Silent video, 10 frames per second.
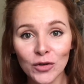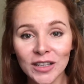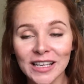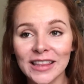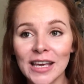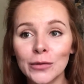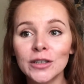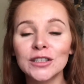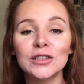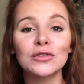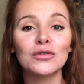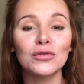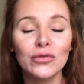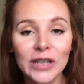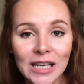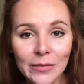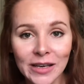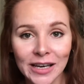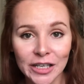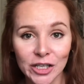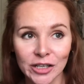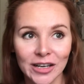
Like, they were screaming at each other.